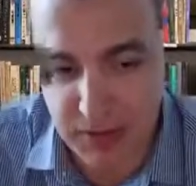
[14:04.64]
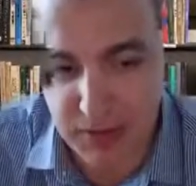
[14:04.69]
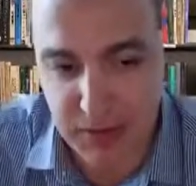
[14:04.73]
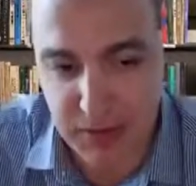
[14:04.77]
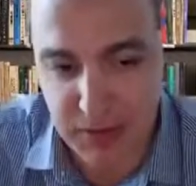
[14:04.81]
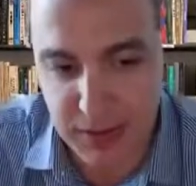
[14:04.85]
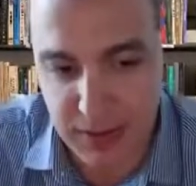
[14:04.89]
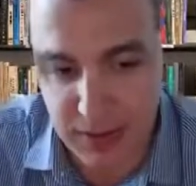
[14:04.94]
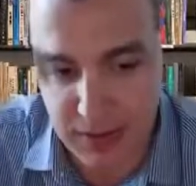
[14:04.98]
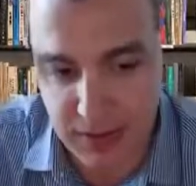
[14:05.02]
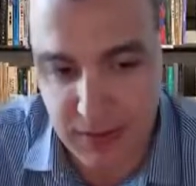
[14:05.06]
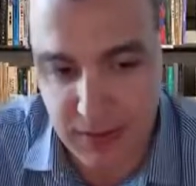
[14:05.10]

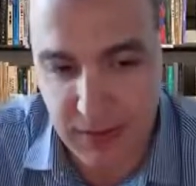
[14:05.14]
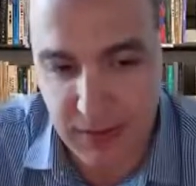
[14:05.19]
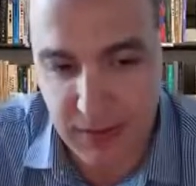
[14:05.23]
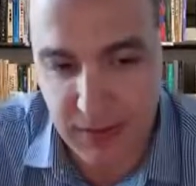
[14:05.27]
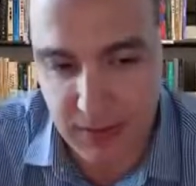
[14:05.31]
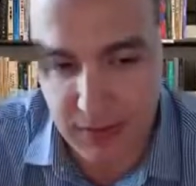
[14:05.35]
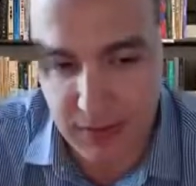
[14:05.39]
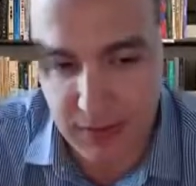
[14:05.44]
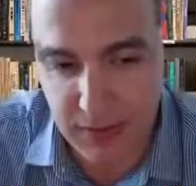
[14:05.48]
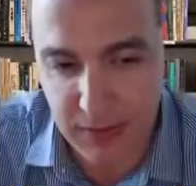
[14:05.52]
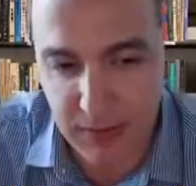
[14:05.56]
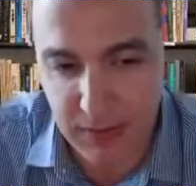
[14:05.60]

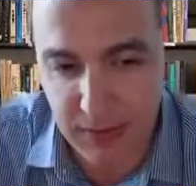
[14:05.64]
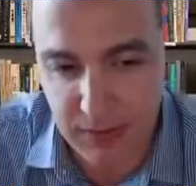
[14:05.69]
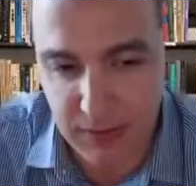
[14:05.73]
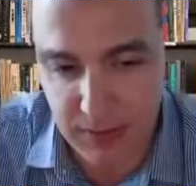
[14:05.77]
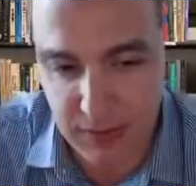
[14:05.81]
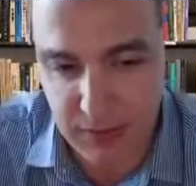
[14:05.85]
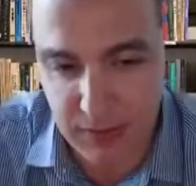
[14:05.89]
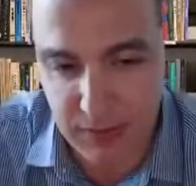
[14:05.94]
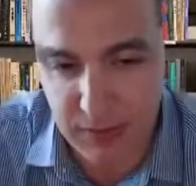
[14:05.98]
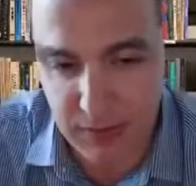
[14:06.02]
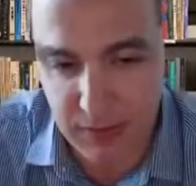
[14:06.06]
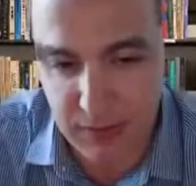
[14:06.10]

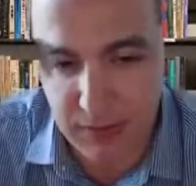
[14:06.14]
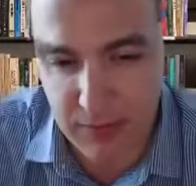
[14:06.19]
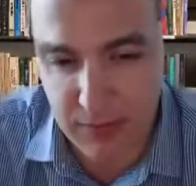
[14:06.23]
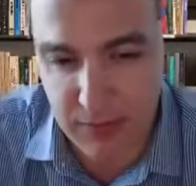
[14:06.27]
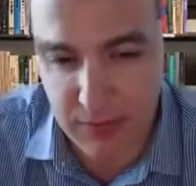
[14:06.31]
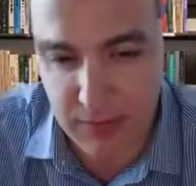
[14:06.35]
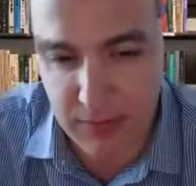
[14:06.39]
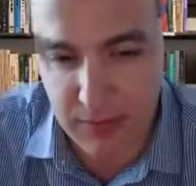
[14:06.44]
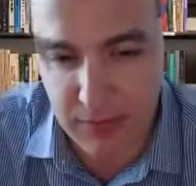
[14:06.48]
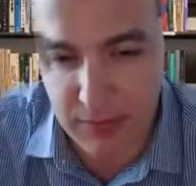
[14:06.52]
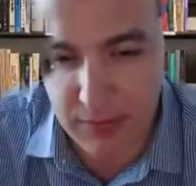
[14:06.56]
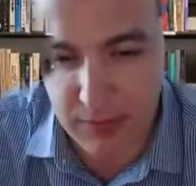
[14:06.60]

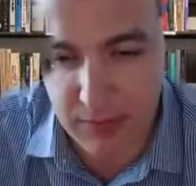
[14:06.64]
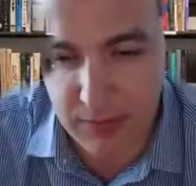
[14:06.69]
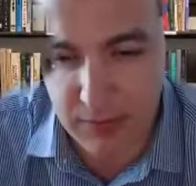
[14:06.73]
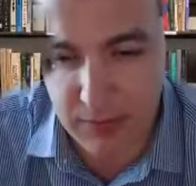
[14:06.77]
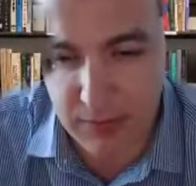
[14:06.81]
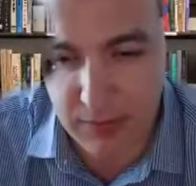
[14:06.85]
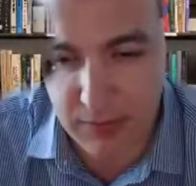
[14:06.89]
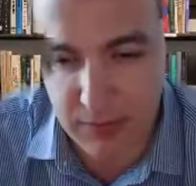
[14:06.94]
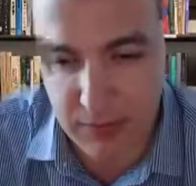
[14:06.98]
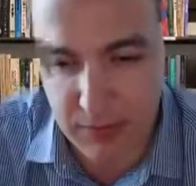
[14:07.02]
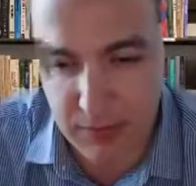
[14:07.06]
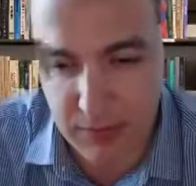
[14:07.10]

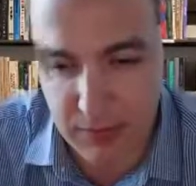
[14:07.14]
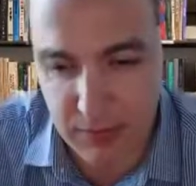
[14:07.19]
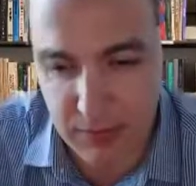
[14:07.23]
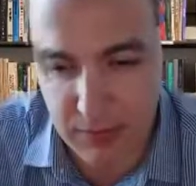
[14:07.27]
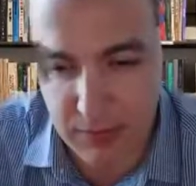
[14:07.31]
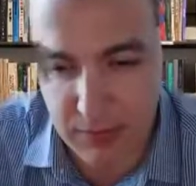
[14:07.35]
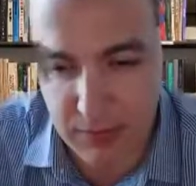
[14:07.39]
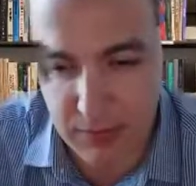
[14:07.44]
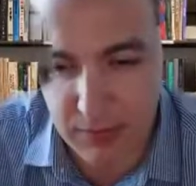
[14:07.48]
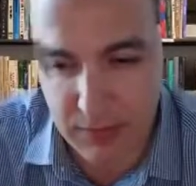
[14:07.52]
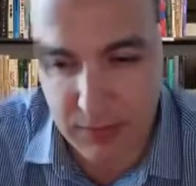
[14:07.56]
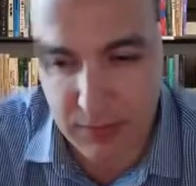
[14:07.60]

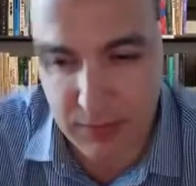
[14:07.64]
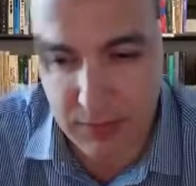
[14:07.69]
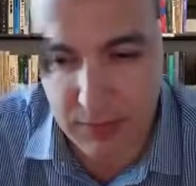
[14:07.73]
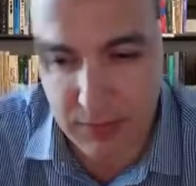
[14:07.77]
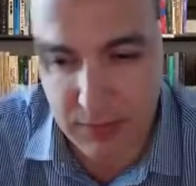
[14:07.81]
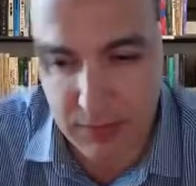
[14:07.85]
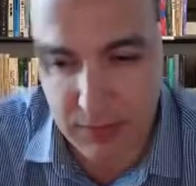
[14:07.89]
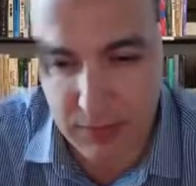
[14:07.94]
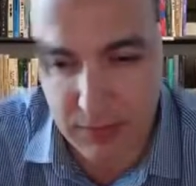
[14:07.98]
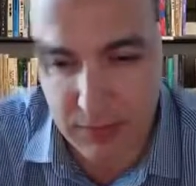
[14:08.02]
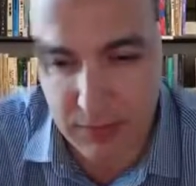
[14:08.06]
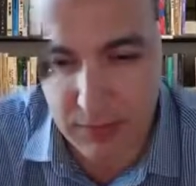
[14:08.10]

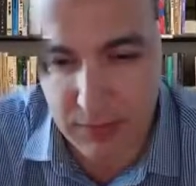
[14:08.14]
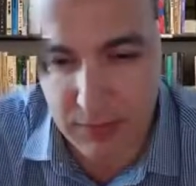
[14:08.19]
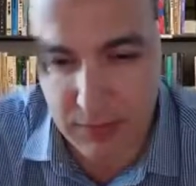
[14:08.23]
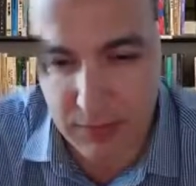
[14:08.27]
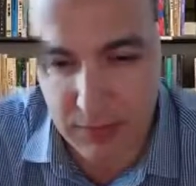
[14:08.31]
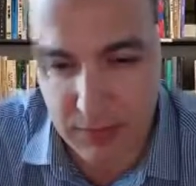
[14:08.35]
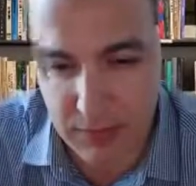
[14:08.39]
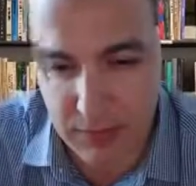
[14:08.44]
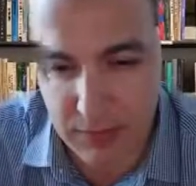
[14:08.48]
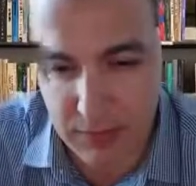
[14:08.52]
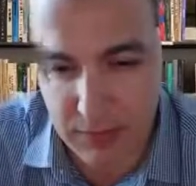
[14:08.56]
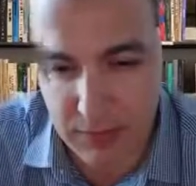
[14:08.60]

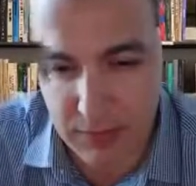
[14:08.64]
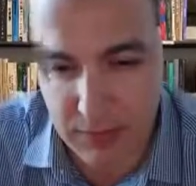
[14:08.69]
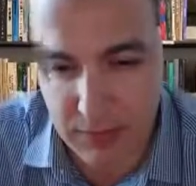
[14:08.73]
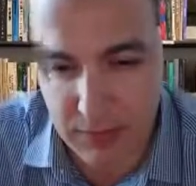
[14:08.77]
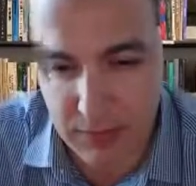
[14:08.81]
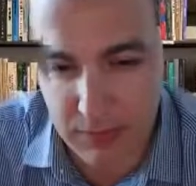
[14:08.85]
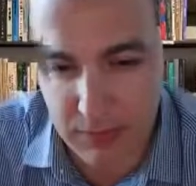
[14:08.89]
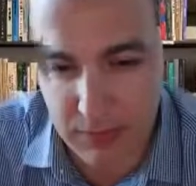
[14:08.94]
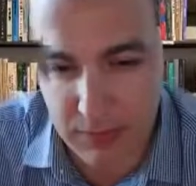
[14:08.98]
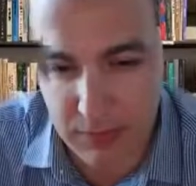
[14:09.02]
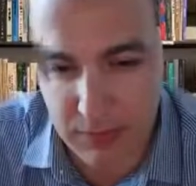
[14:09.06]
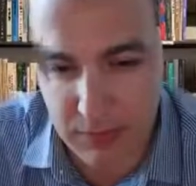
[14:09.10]

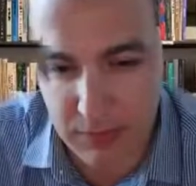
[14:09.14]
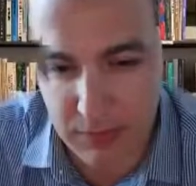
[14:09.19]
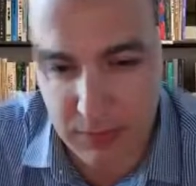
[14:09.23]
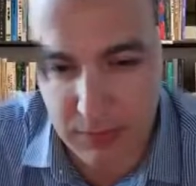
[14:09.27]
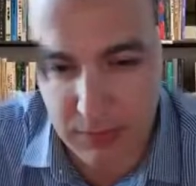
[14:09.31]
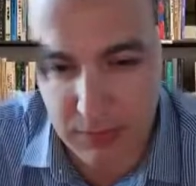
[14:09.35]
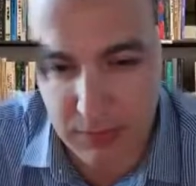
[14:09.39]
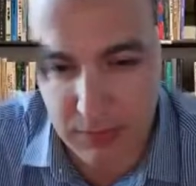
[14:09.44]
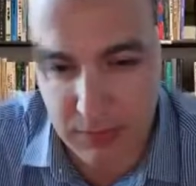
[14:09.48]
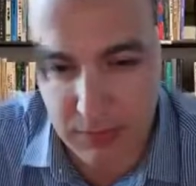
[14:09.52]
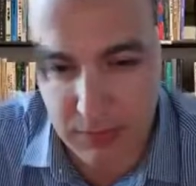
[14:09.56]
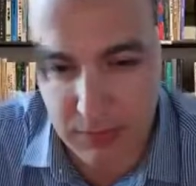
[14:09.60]

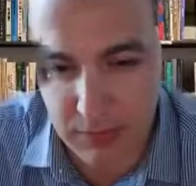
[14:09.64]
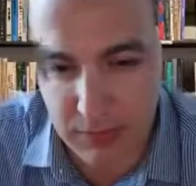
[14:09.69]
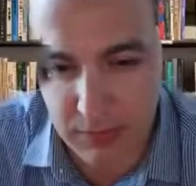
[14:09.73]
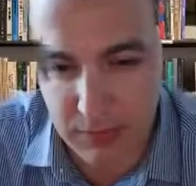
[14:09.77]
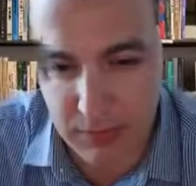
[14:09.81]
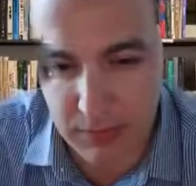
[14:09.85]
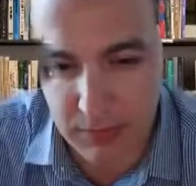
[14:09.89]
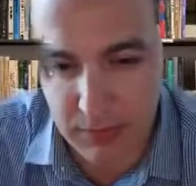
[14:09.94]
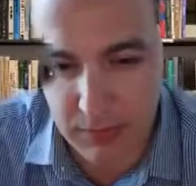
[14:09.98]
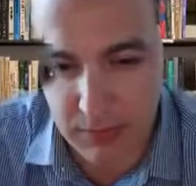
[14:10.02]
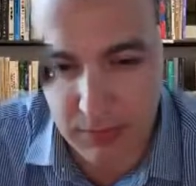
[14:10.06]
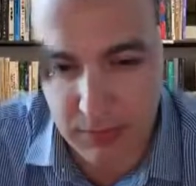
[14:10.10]

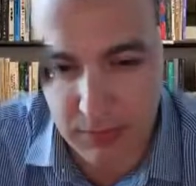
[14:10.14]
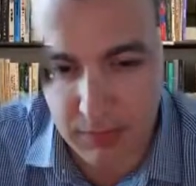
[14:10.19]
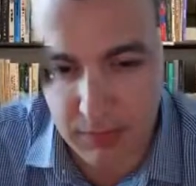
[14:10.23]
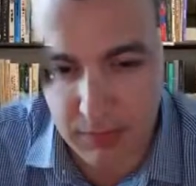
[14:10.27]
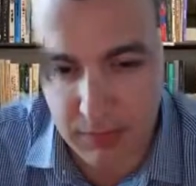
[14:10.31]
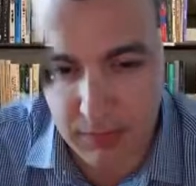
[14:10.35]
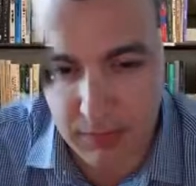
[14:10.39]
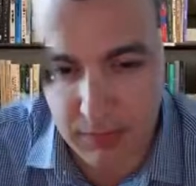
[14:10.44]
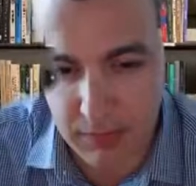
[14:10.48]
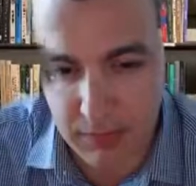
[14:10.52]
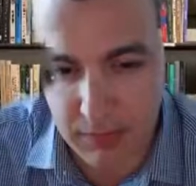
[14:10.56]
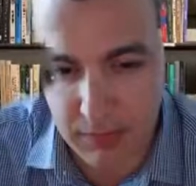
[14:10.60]

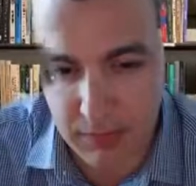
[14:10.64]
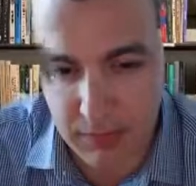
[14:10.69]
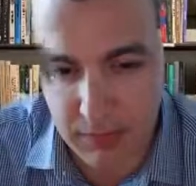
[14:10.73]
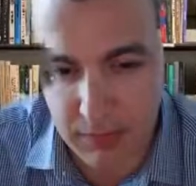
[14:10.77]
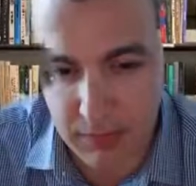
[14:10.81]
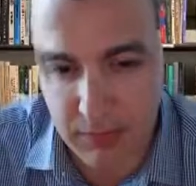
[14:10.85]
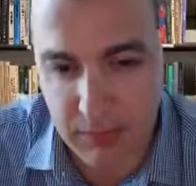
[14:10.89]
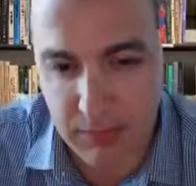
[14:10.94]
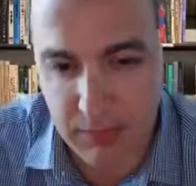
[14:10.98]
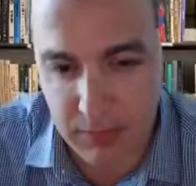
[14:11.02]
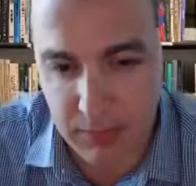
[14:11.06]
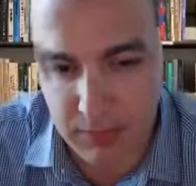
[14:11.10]

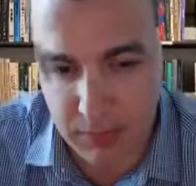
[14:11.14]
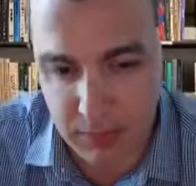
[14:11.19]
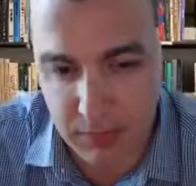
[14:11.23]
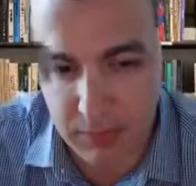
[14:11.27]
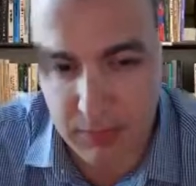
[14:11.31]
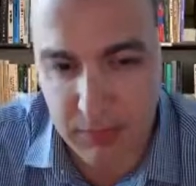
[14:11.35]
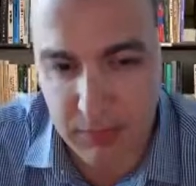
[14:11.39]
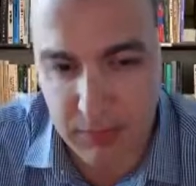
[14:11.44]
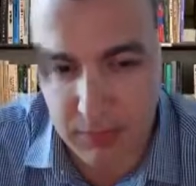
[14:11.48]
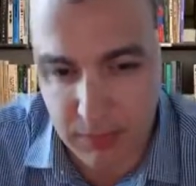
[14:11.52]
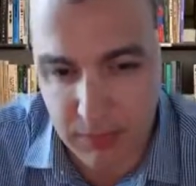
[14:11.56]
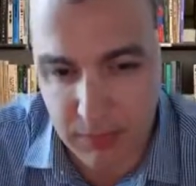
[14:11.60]

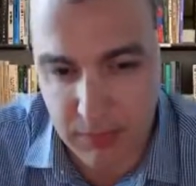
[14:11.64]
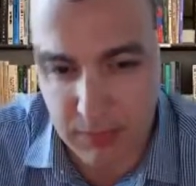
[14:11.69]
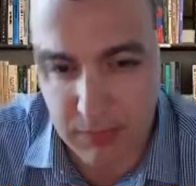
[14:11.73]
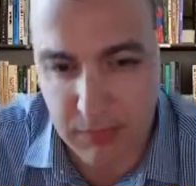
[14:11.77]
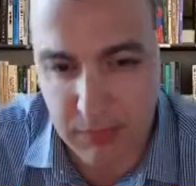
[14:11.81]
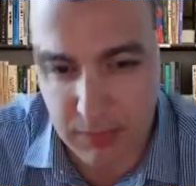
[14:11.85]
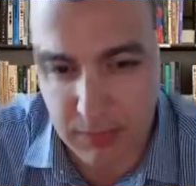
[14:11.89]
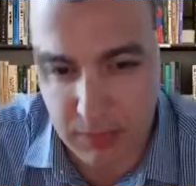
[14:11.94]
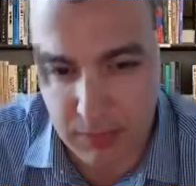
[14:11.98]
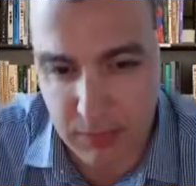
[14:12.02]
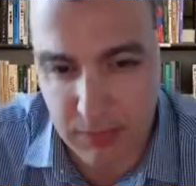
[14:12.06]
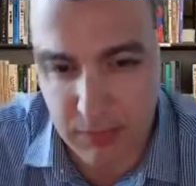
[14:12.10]

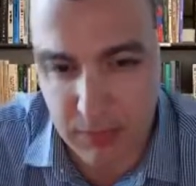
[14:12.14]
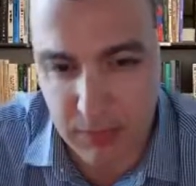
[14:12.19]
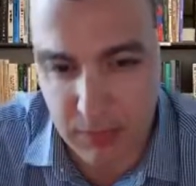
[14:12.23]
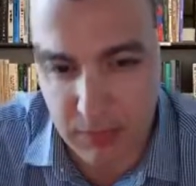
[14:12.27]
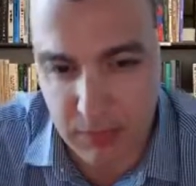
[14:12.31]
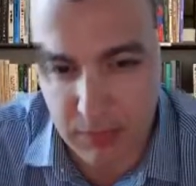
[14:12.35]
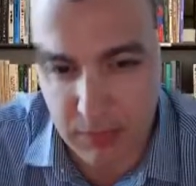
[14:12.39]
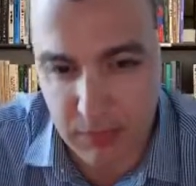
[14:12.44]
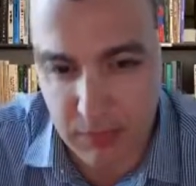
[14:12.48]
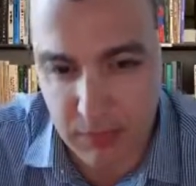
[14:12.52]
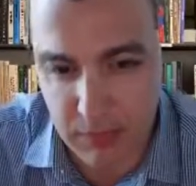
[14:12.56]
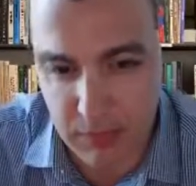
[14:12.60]
This person isn't speaking.